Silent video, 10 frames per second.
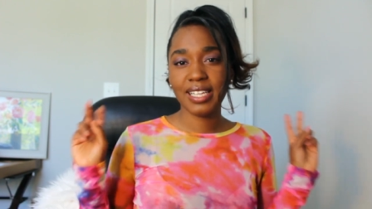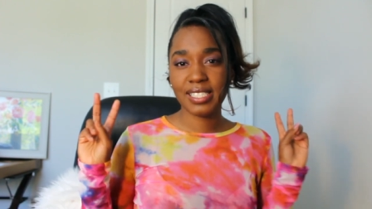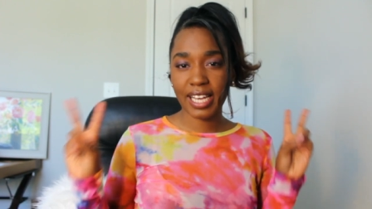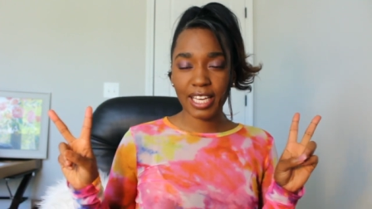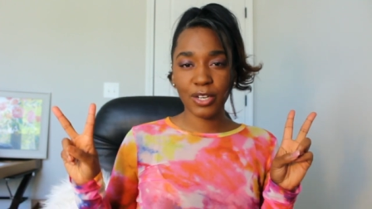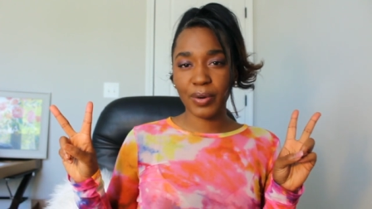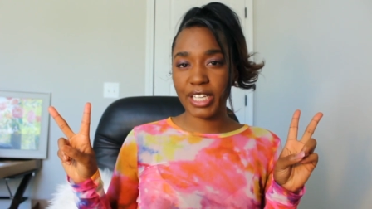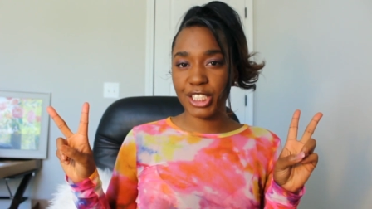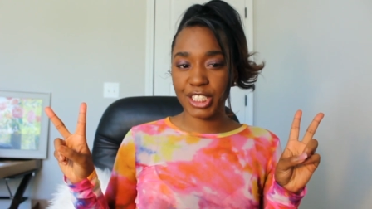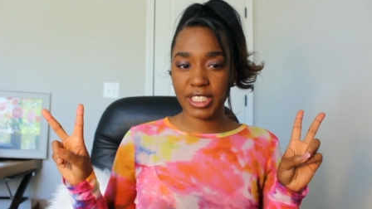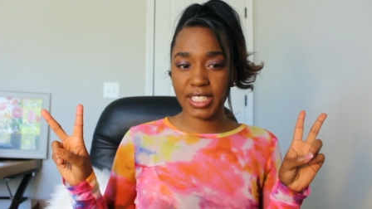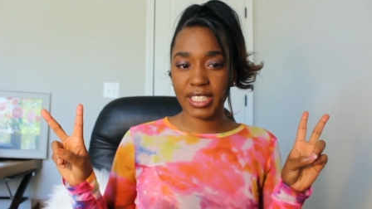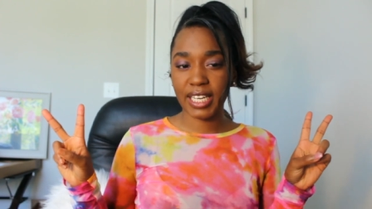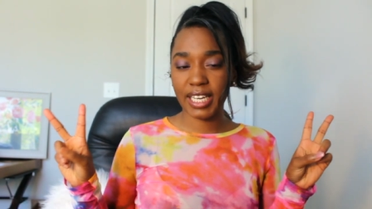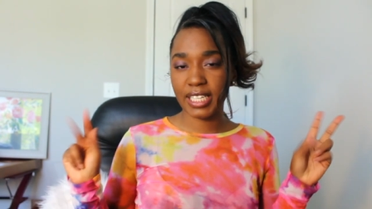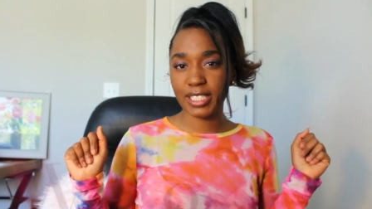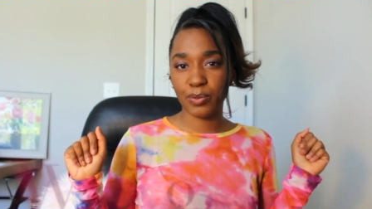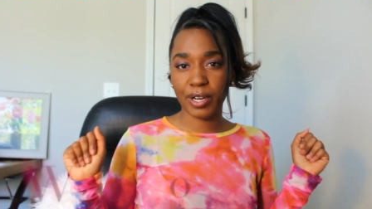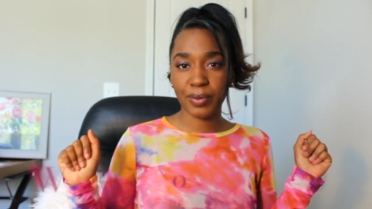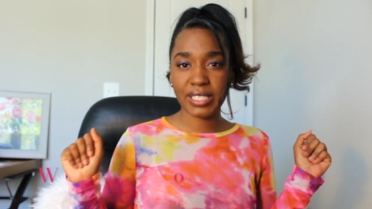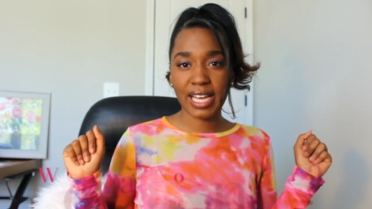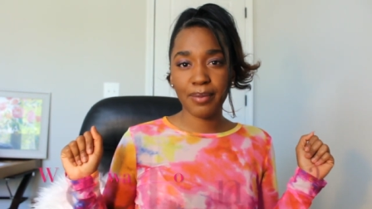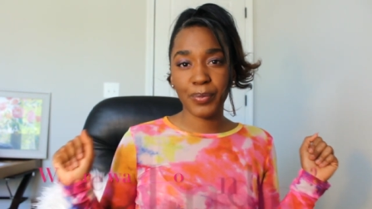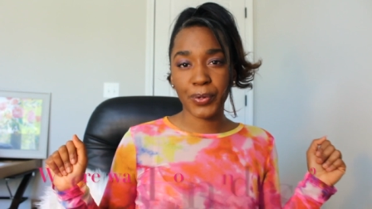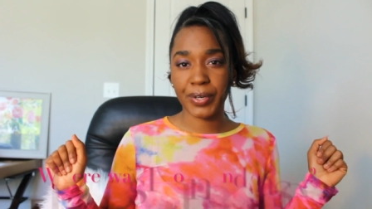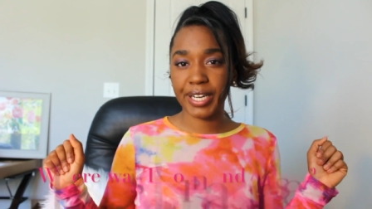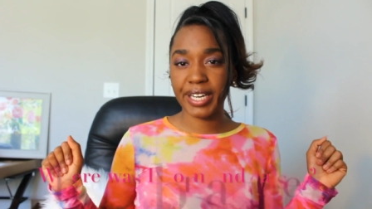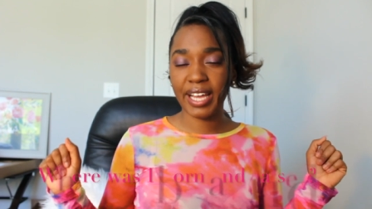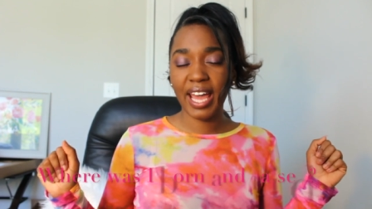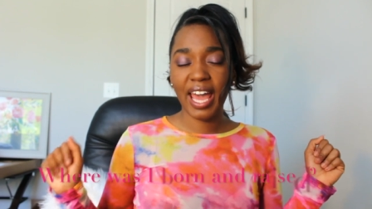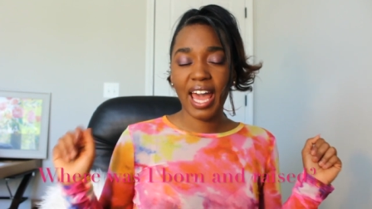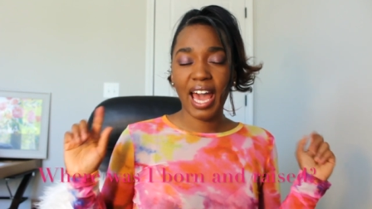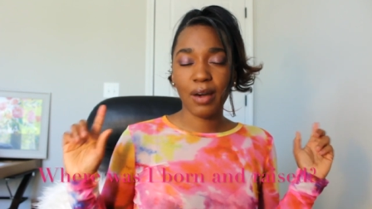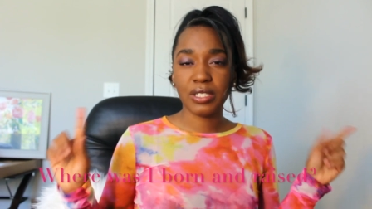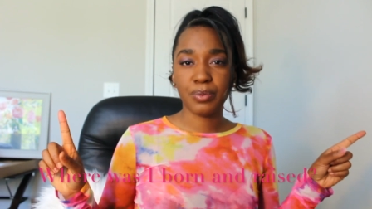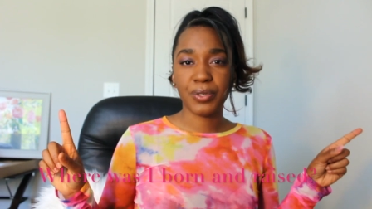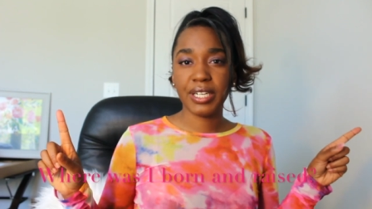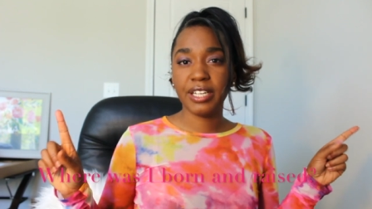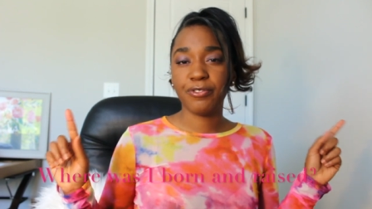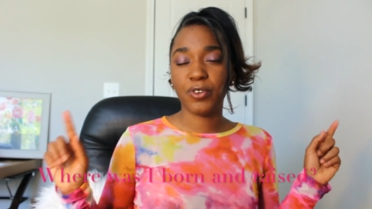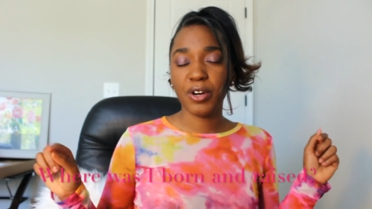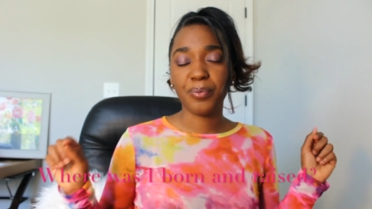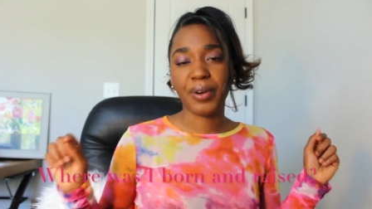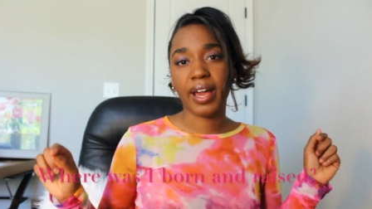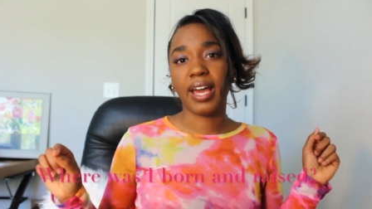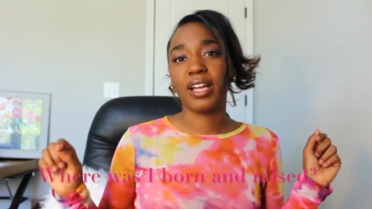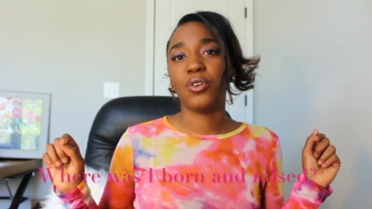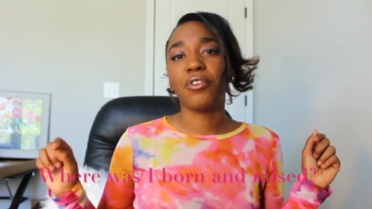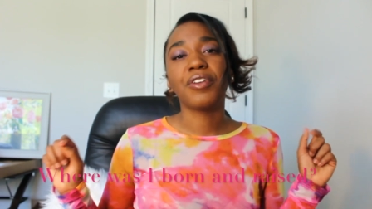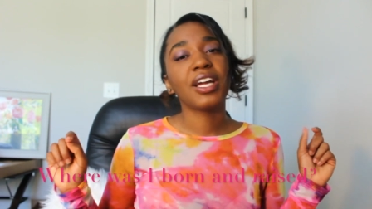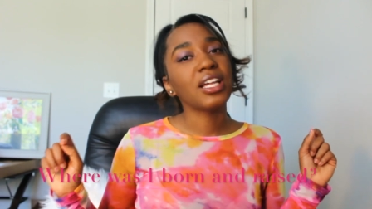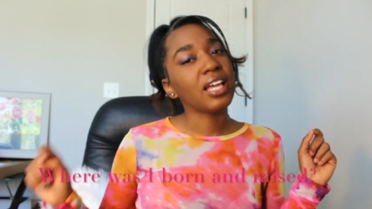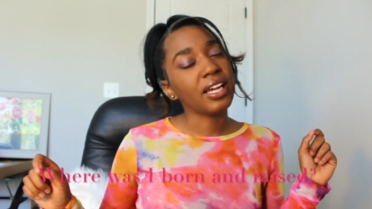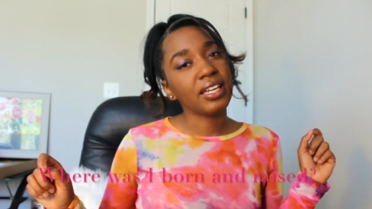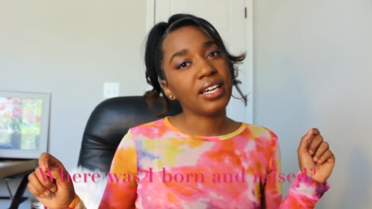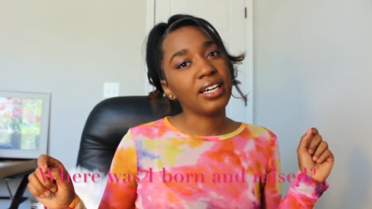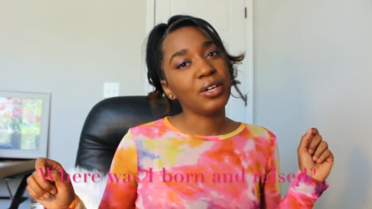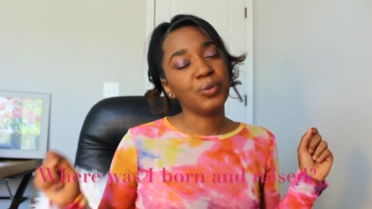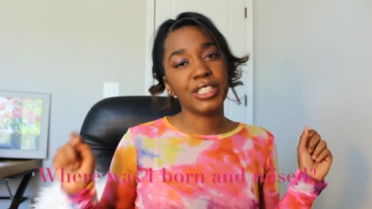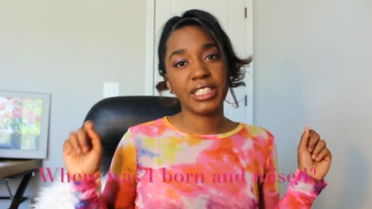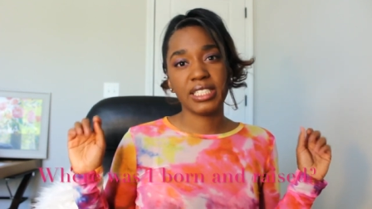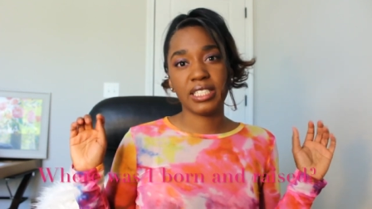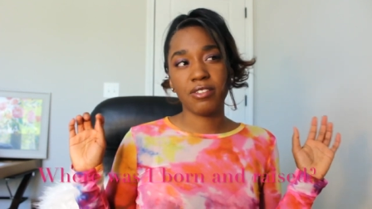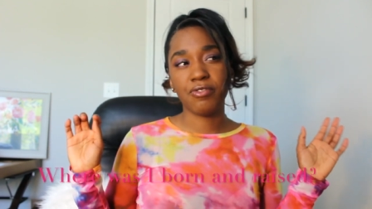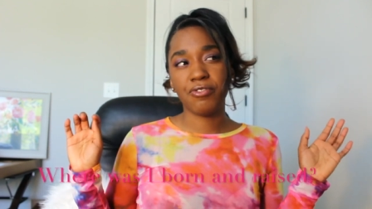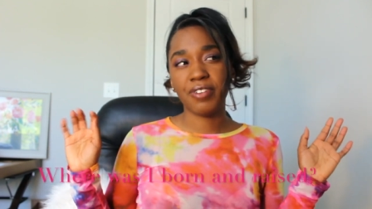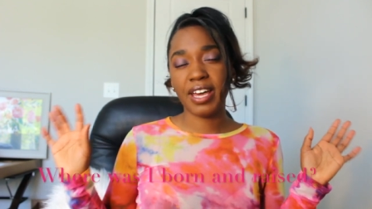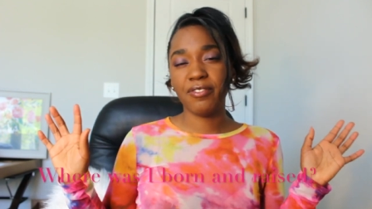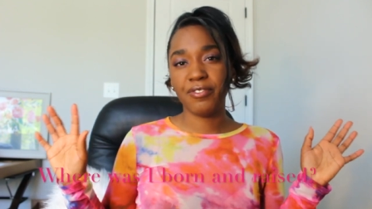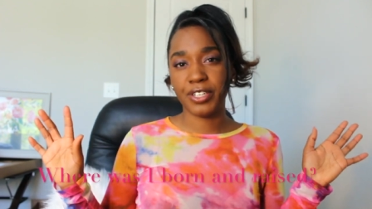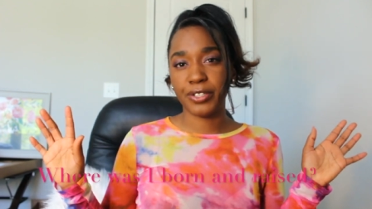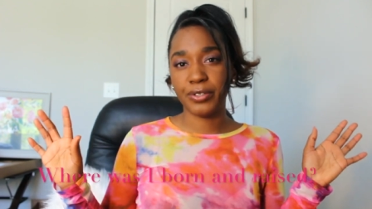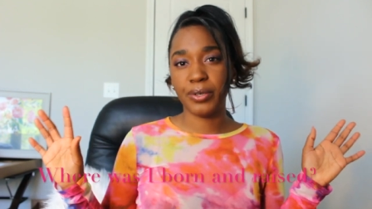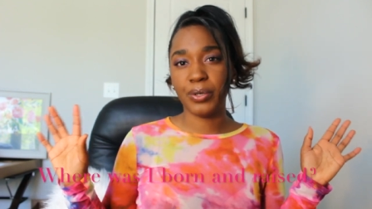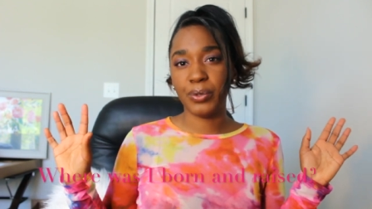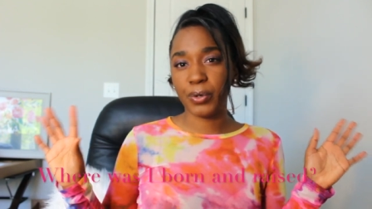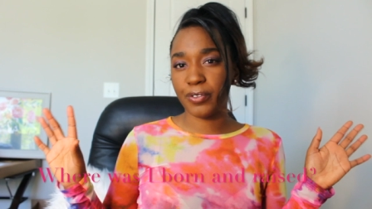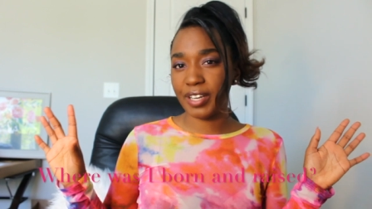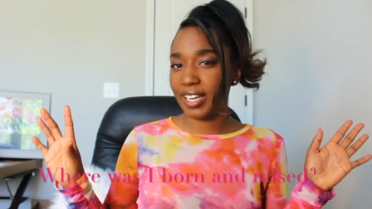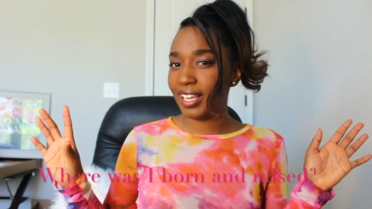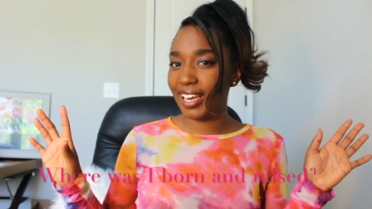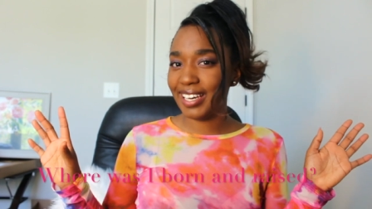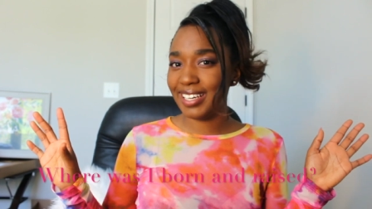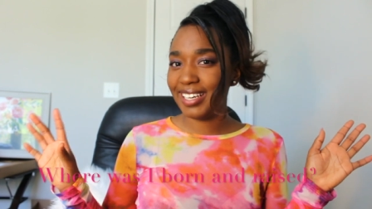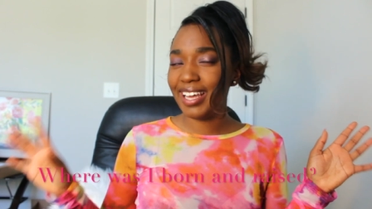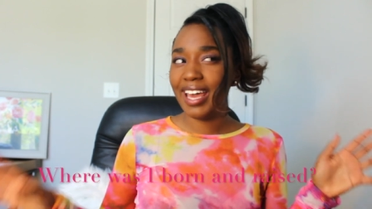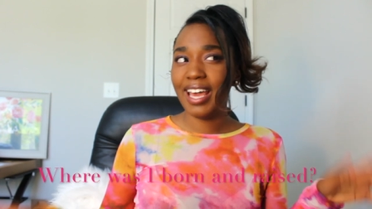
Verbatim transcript: Second question is where was I born? I was born in Fort Bragg, North Carolina, which is in Fayetteville, North Carolina.